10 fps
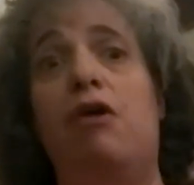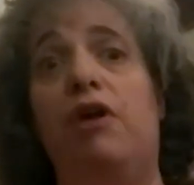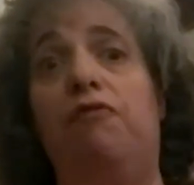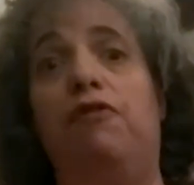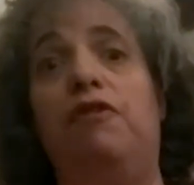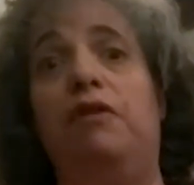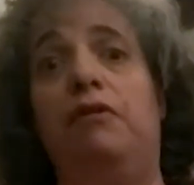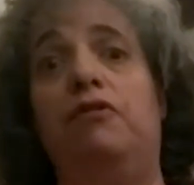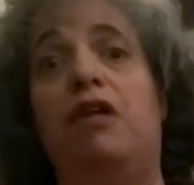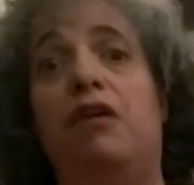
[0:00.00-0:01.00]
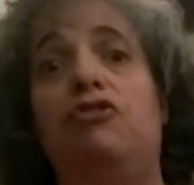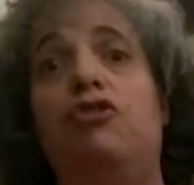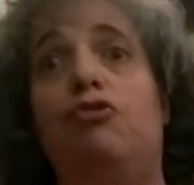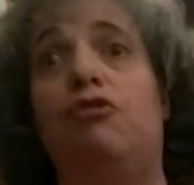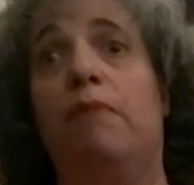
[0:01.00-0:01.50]
everything's like
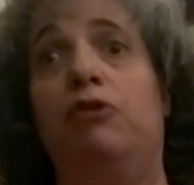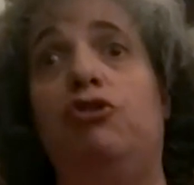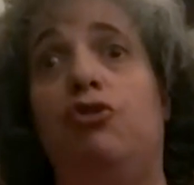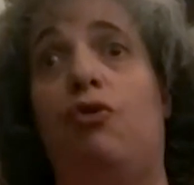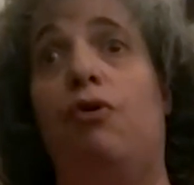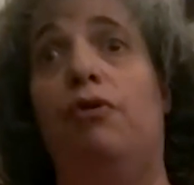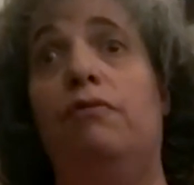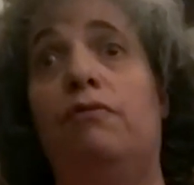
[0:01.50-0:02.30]
two-dimensional.